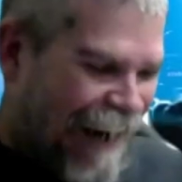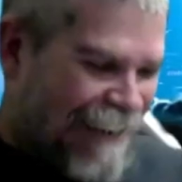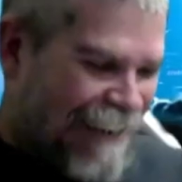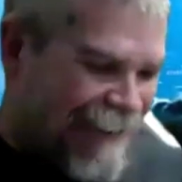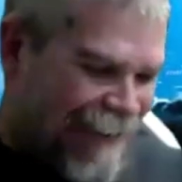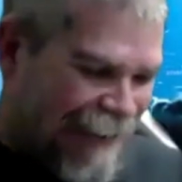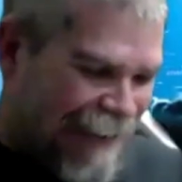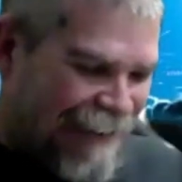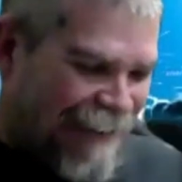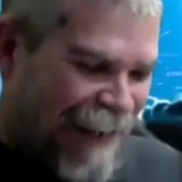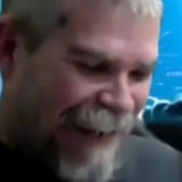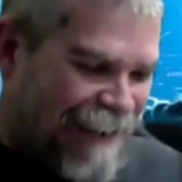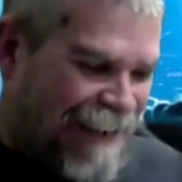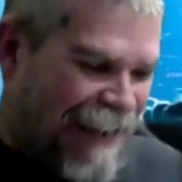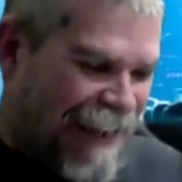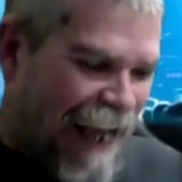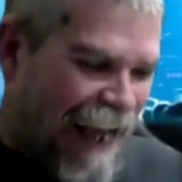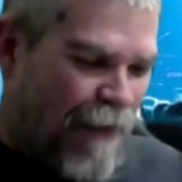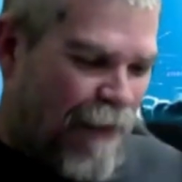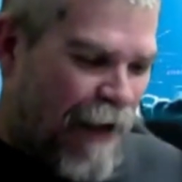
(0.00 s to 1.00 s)
I was
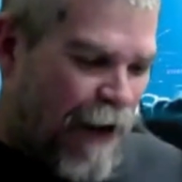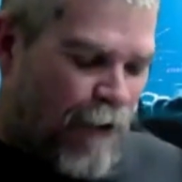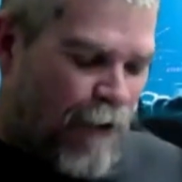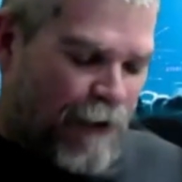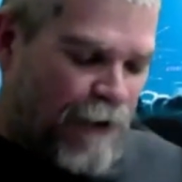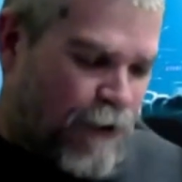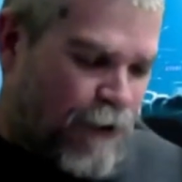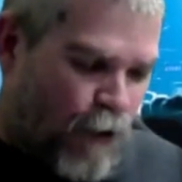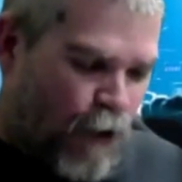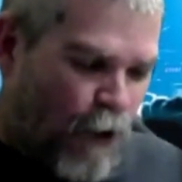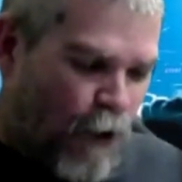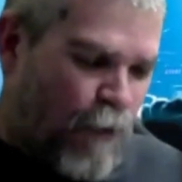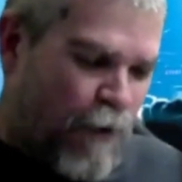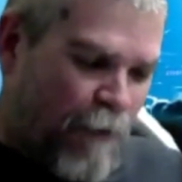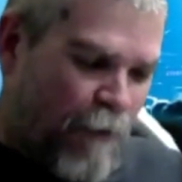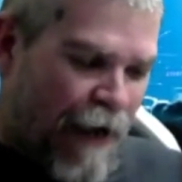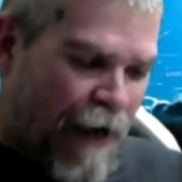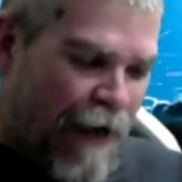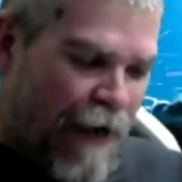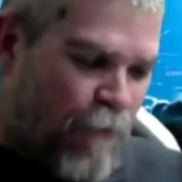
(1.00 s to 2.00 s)
actually out there on tour
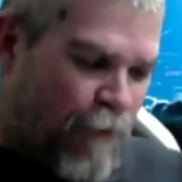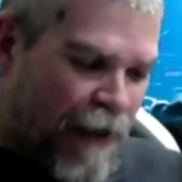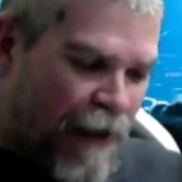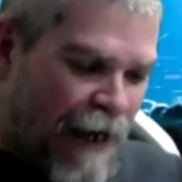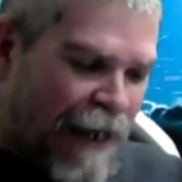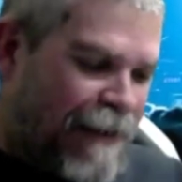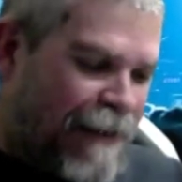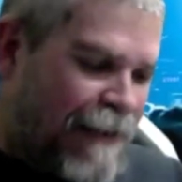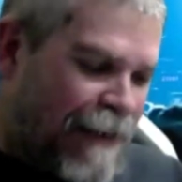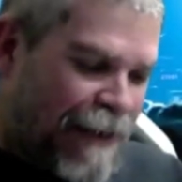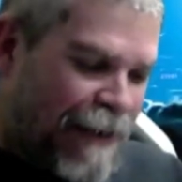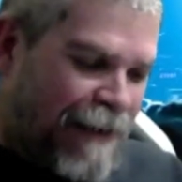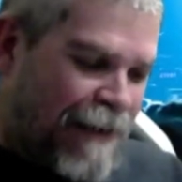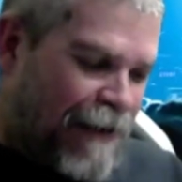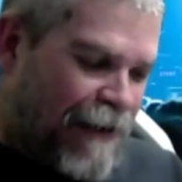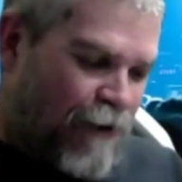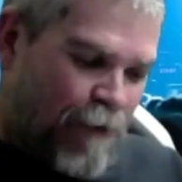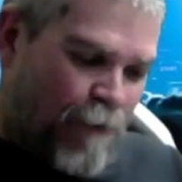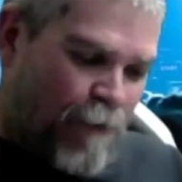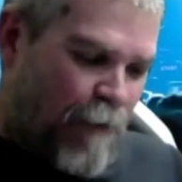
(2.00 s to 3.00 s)
with an
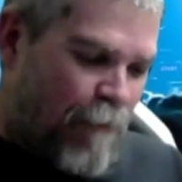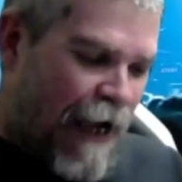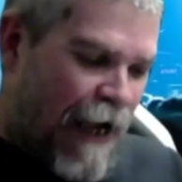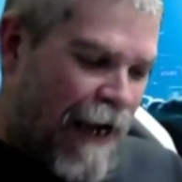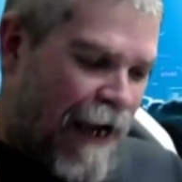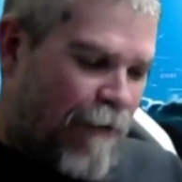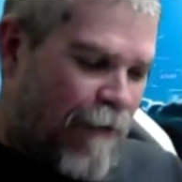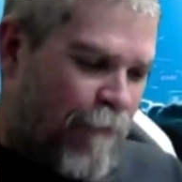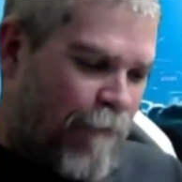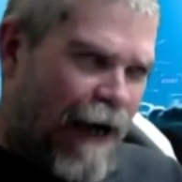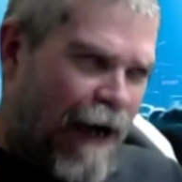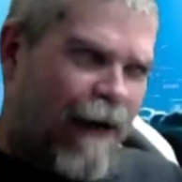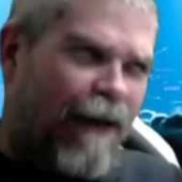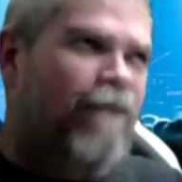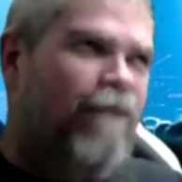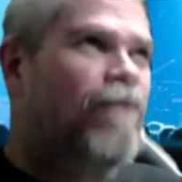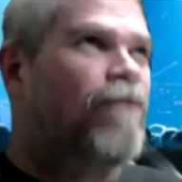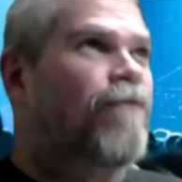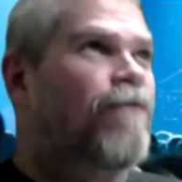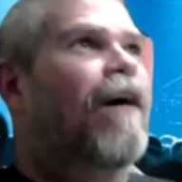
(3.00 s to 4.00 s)
AC/DC tribute band
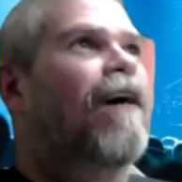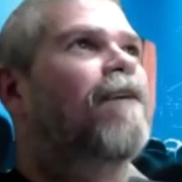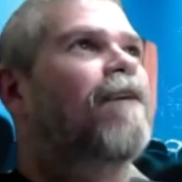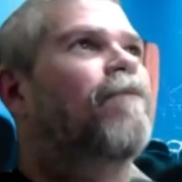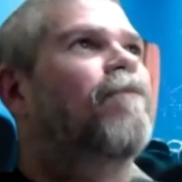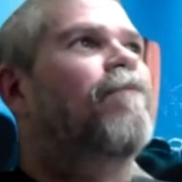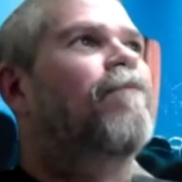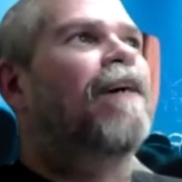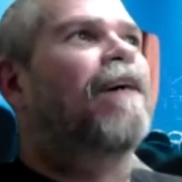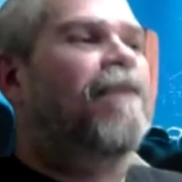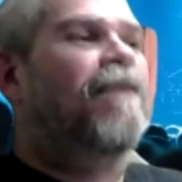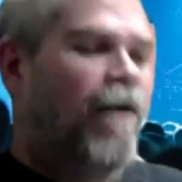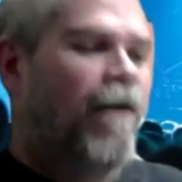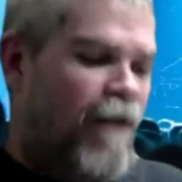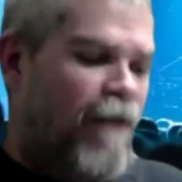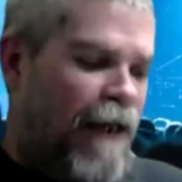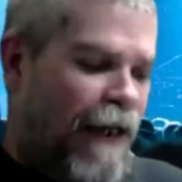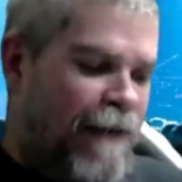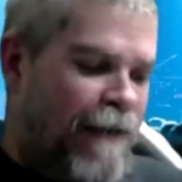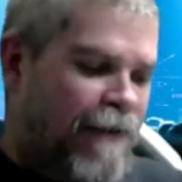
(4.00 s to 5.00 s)
about
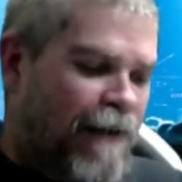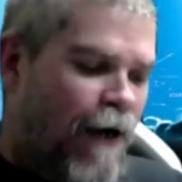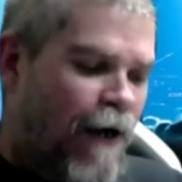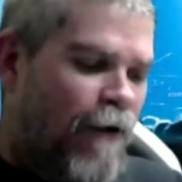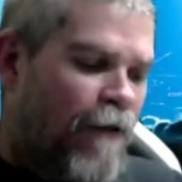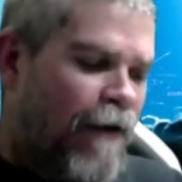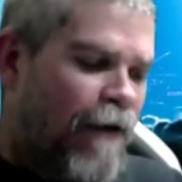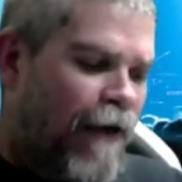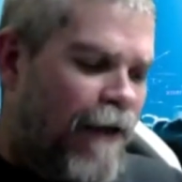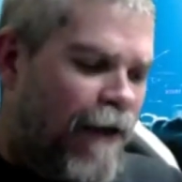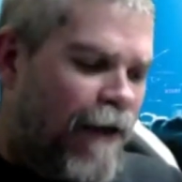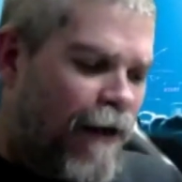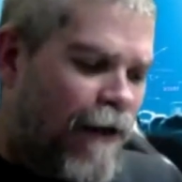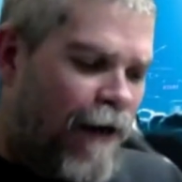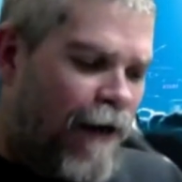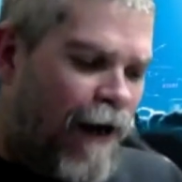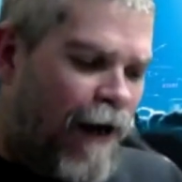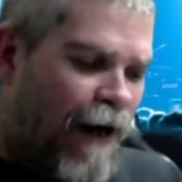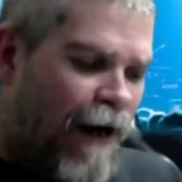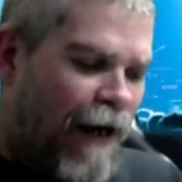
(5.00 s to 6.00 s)
7 years ago, I think.
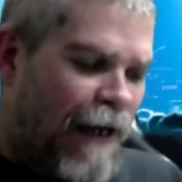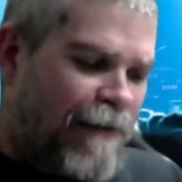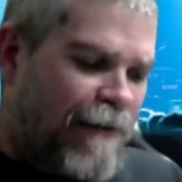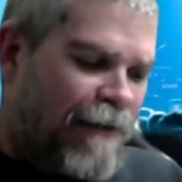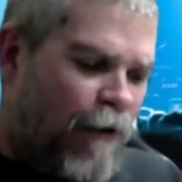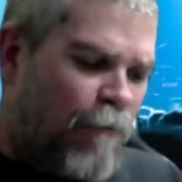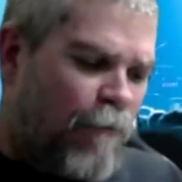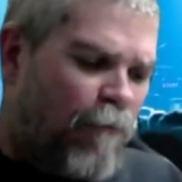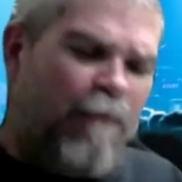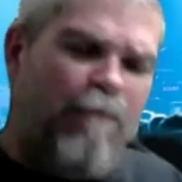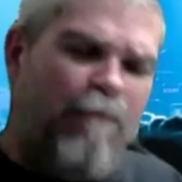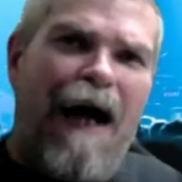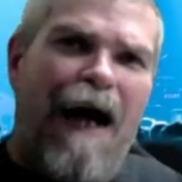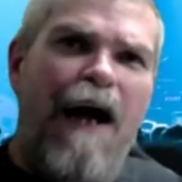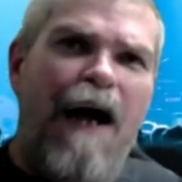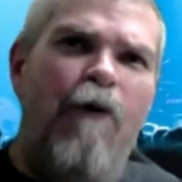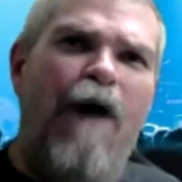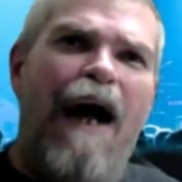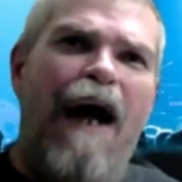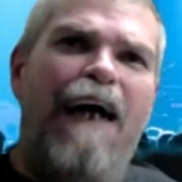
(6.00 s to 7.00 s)
And is there
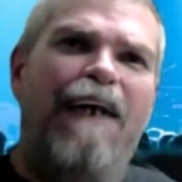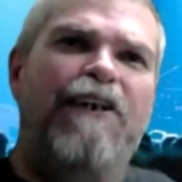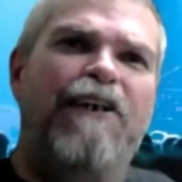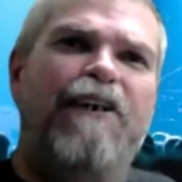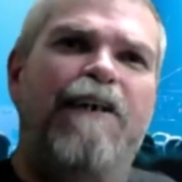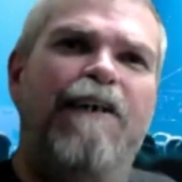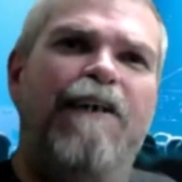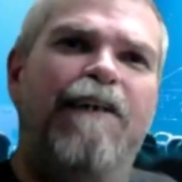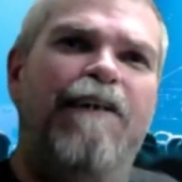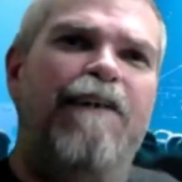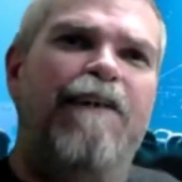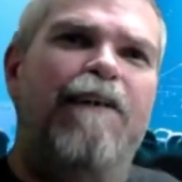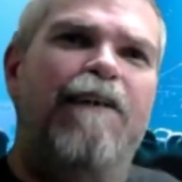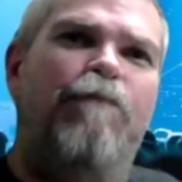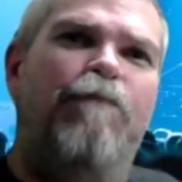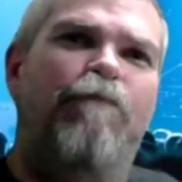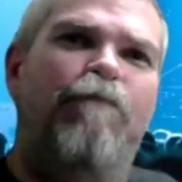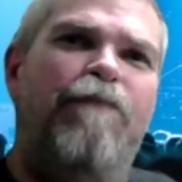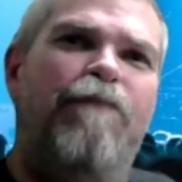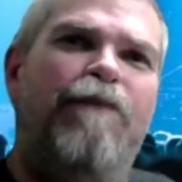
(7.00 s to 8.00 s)
Maharaj? Is there
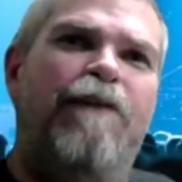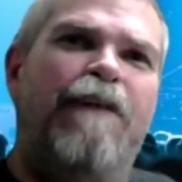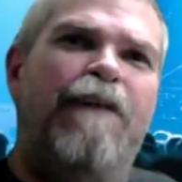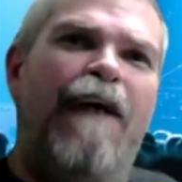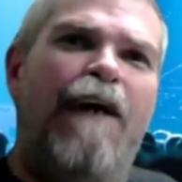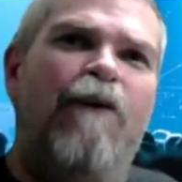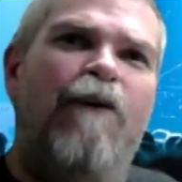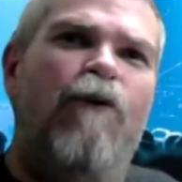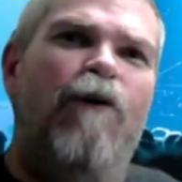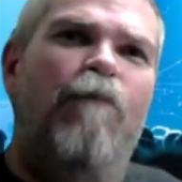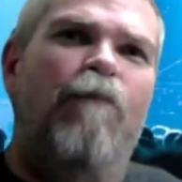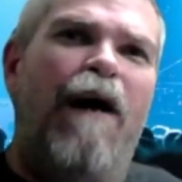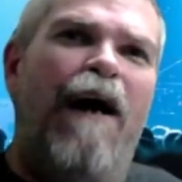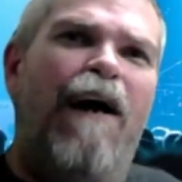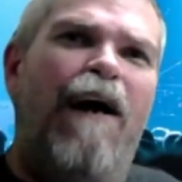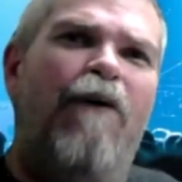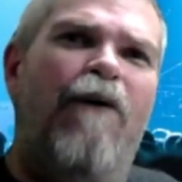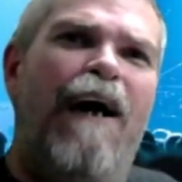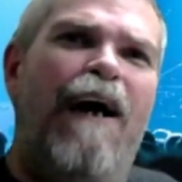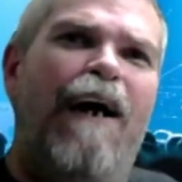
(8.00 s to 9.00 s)
a town called
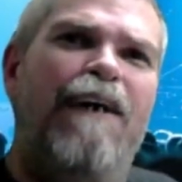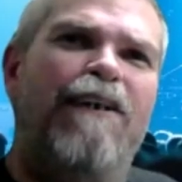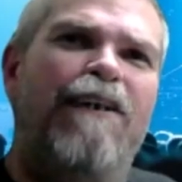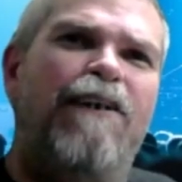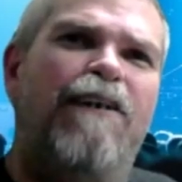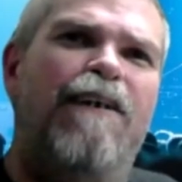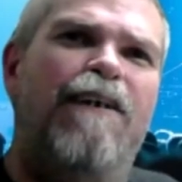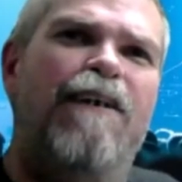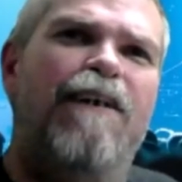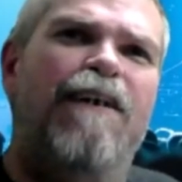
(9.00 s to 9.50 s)
Maharaj?